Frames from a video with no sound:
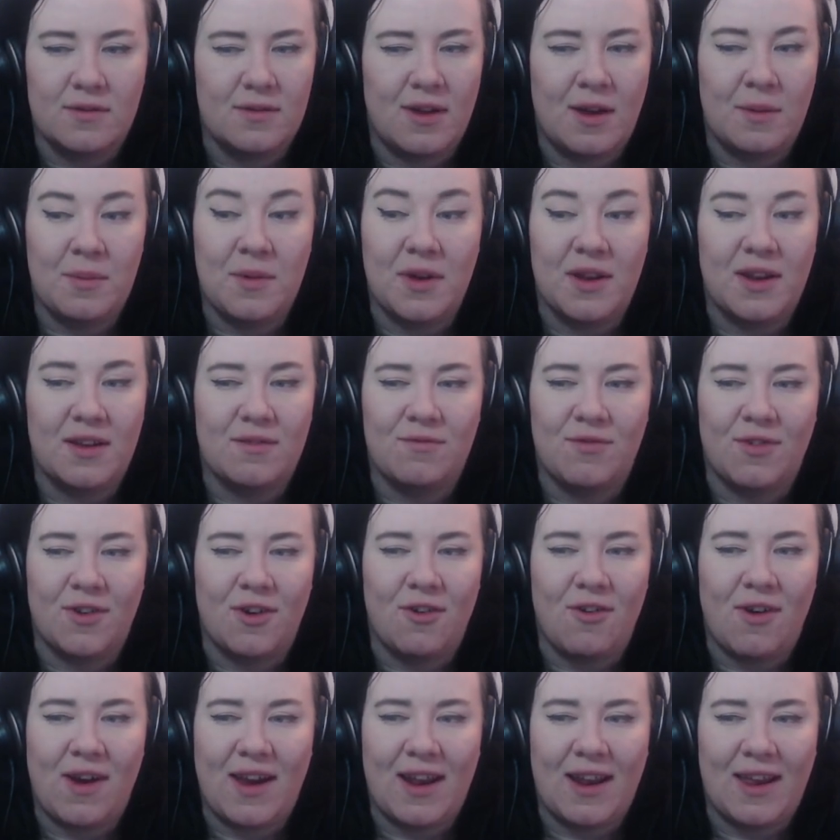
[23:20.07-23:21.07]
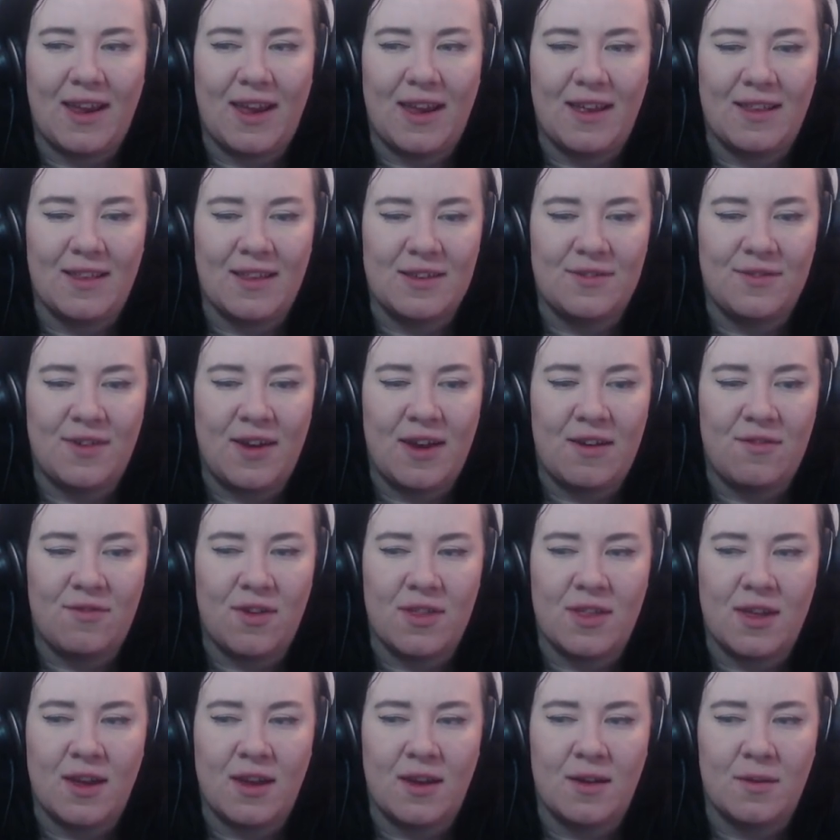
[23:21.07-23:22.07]
I'm going to regret clicking this for
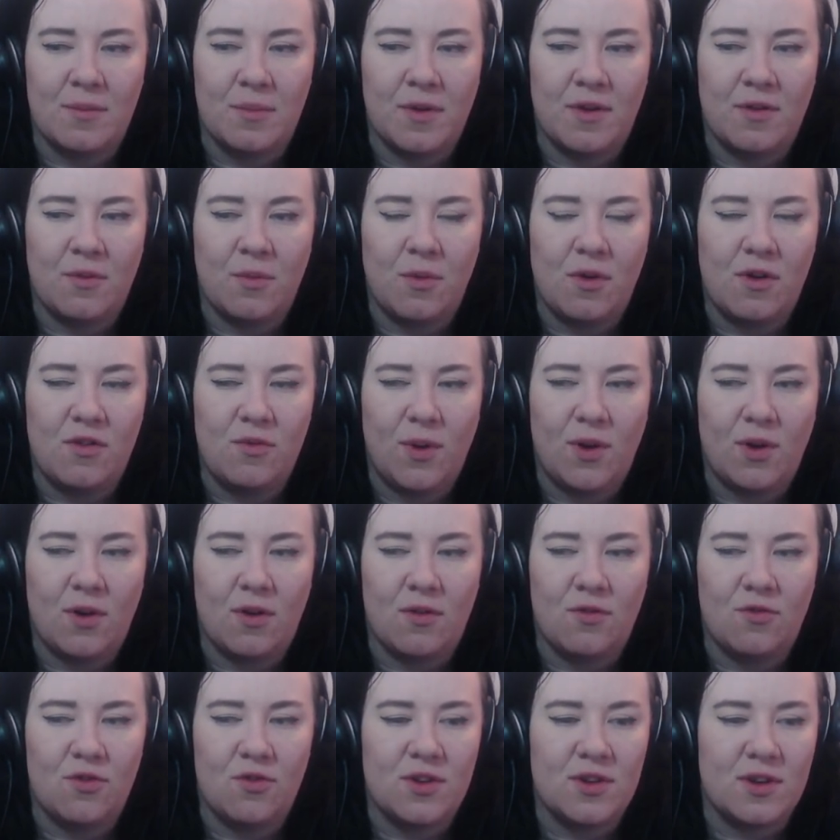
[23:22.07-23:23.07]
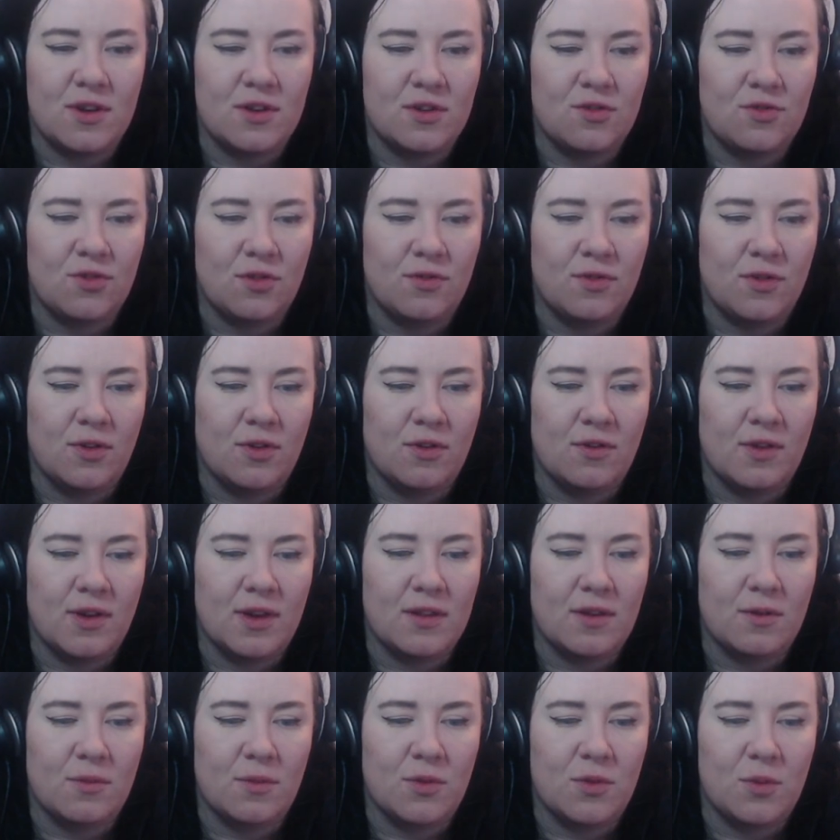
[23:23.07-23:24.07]
everything, but what have we got for industrial flooring
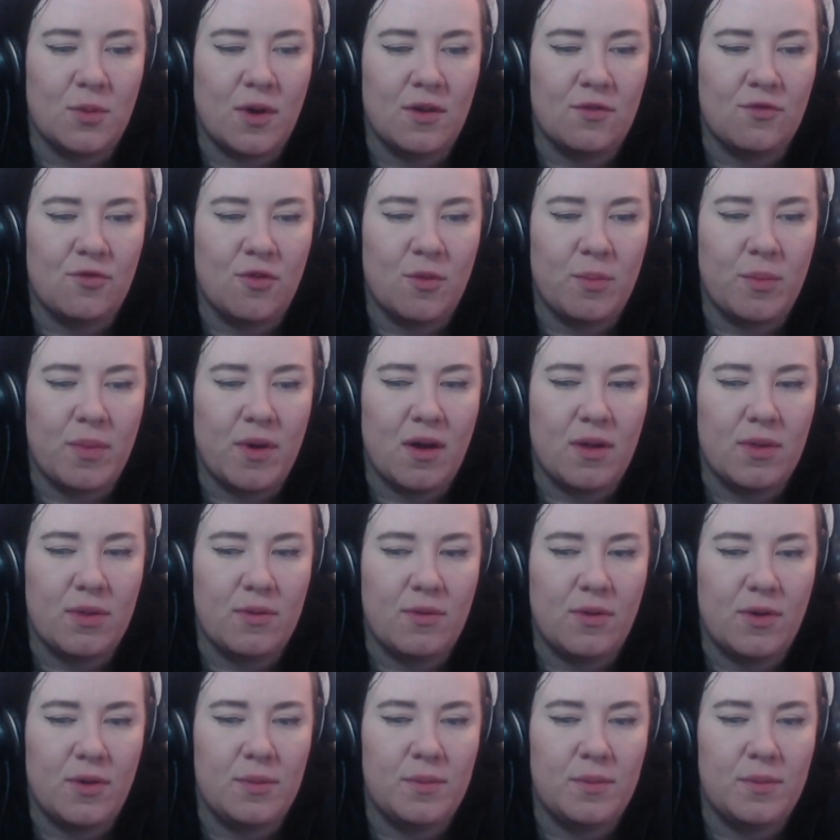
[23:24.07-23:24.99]
that would work for a bathroom?